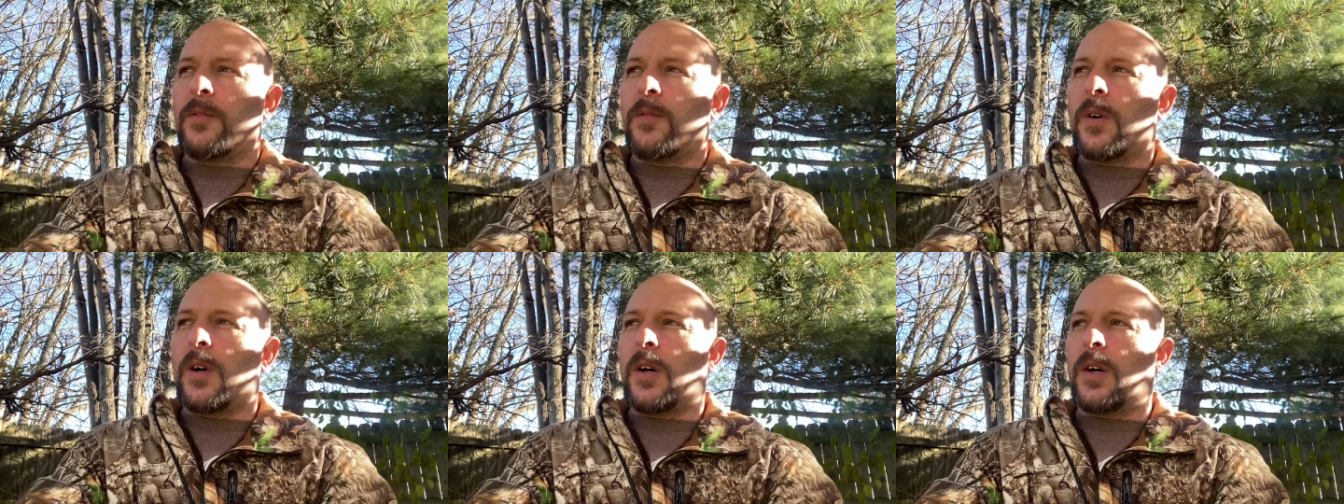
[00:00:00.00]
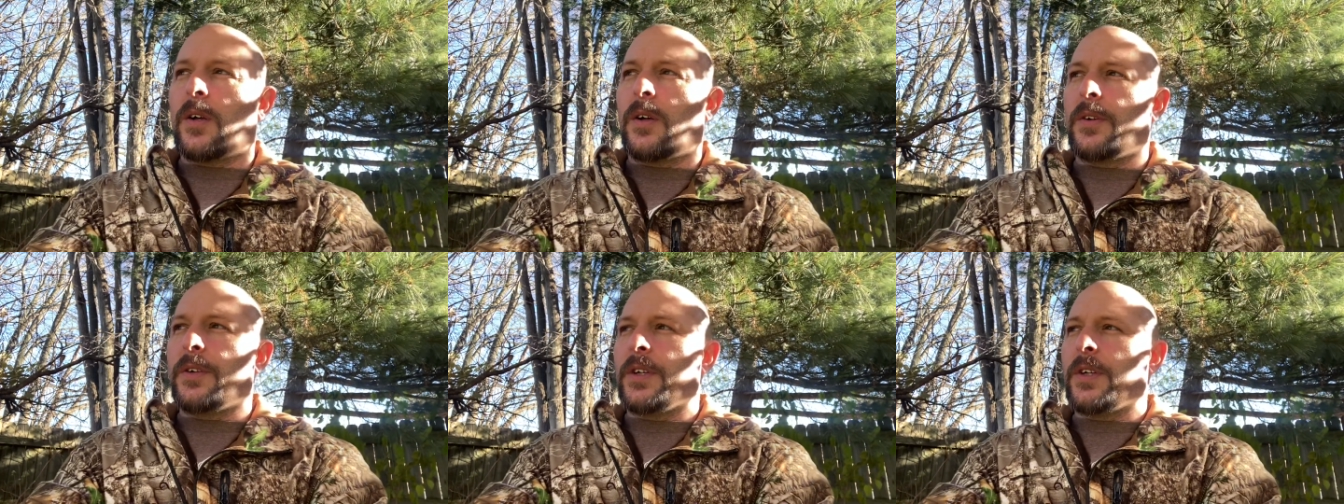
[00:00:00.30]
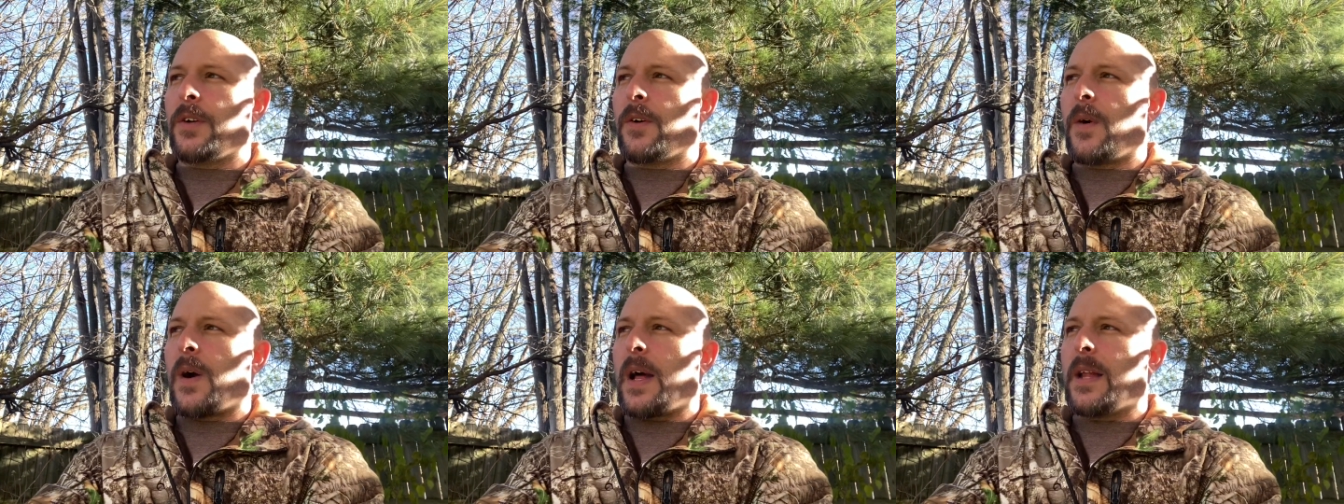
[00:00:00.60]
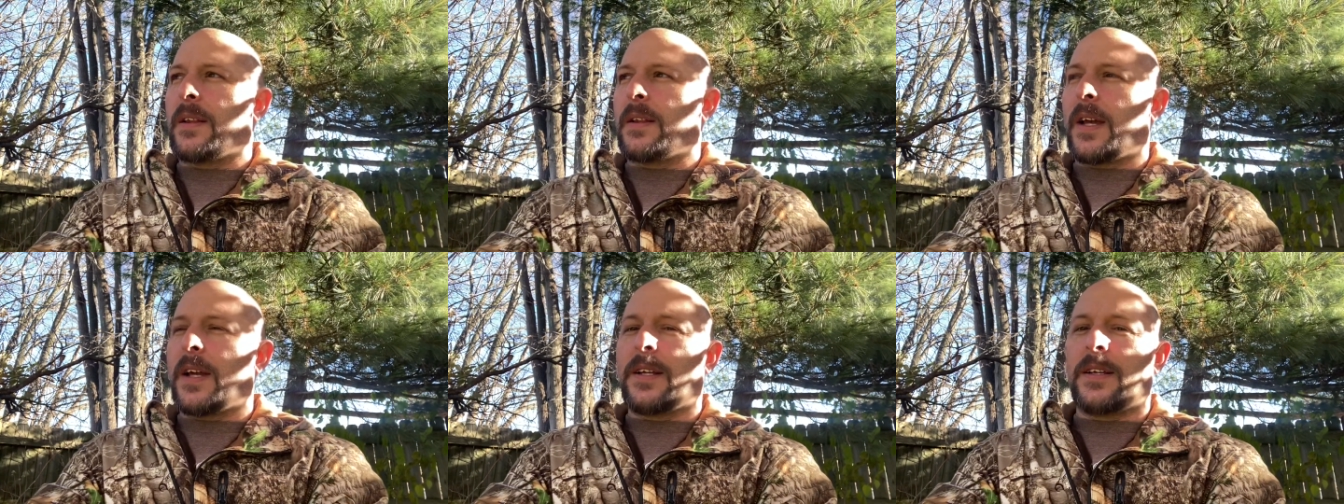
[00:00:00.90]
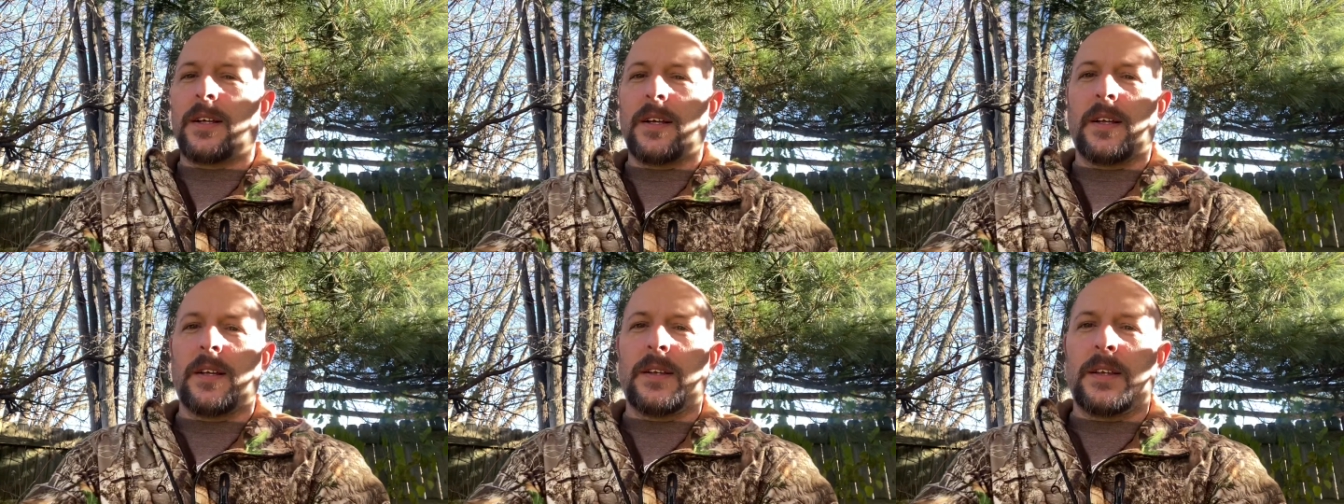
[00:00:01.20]
well, you know, I'd like
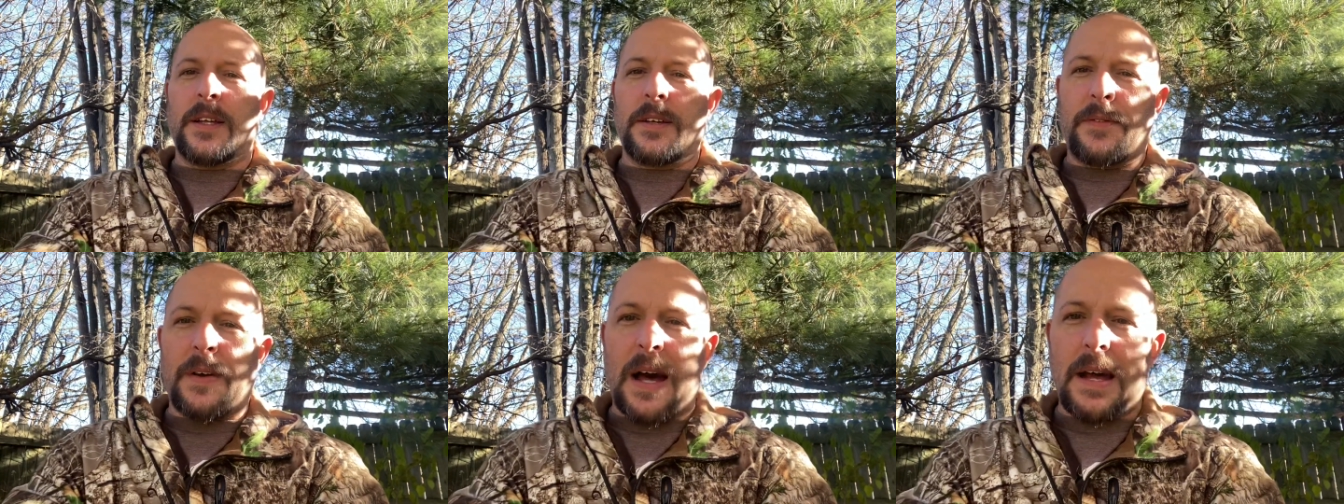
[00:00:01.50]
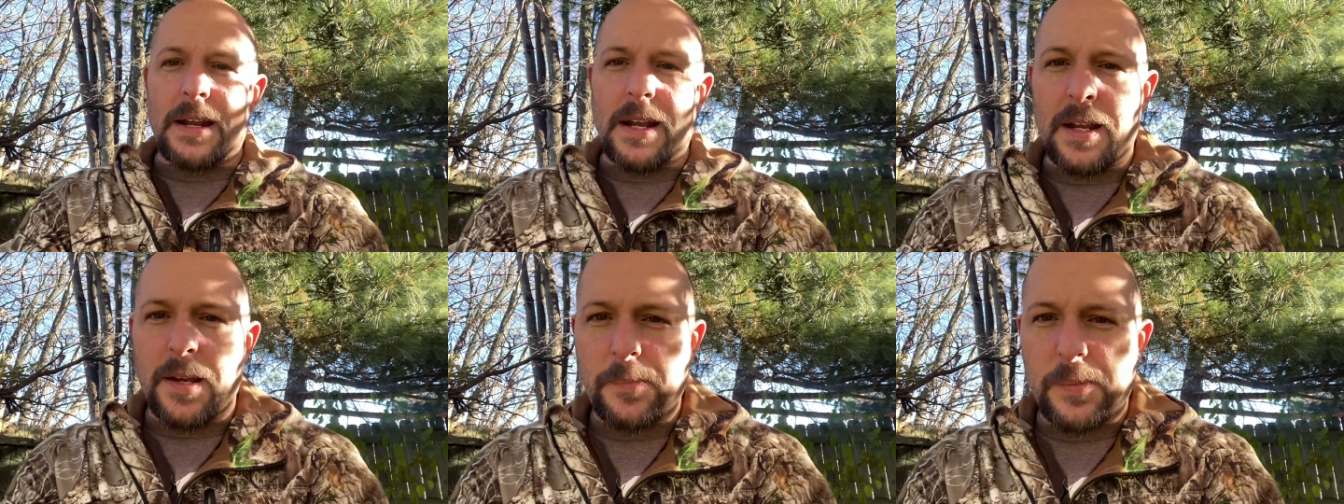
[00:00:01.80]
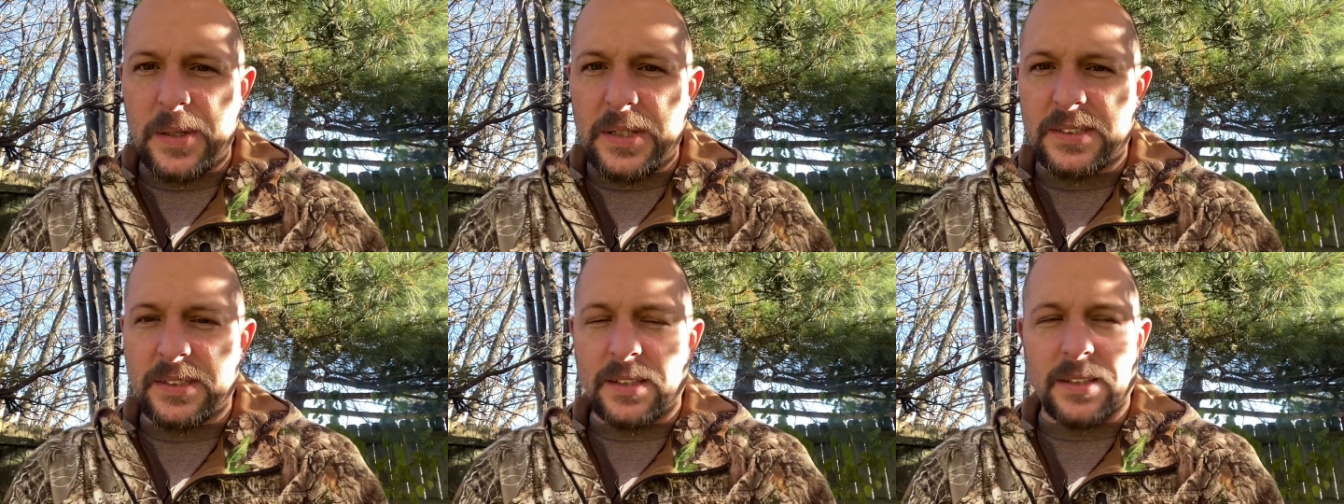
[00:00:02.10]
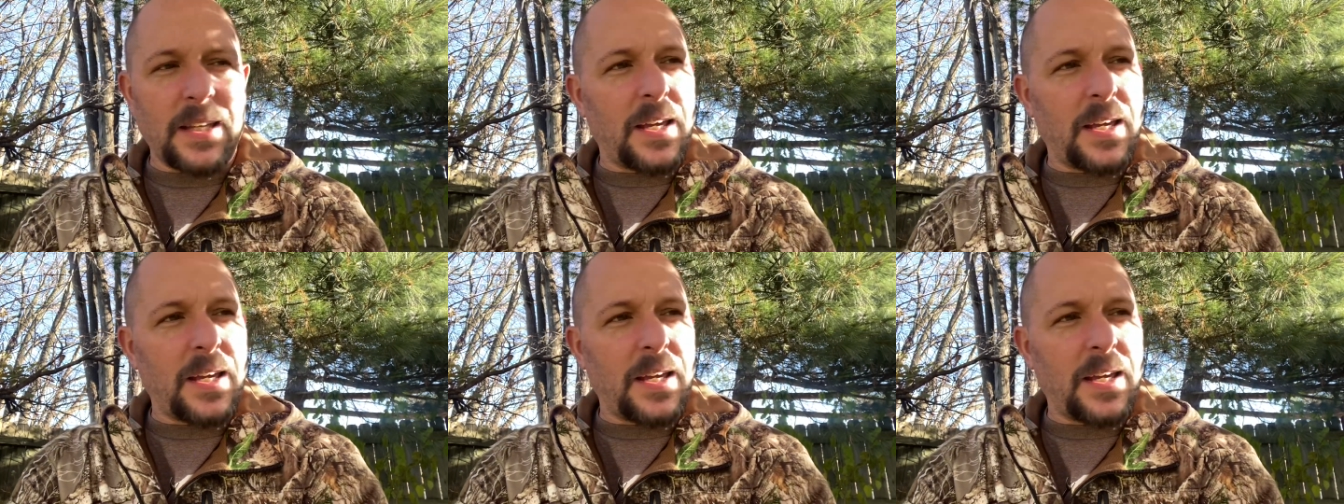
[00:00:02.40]
to live out on a piece of